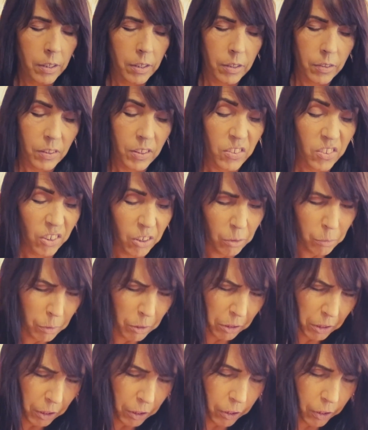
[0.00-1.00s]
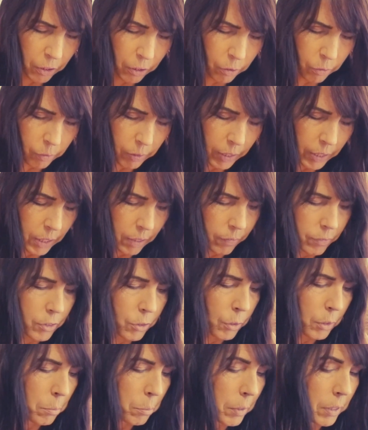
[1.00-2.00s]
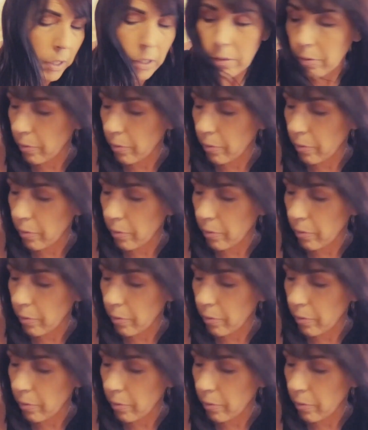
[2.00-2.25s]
These are really cute, I have to admit.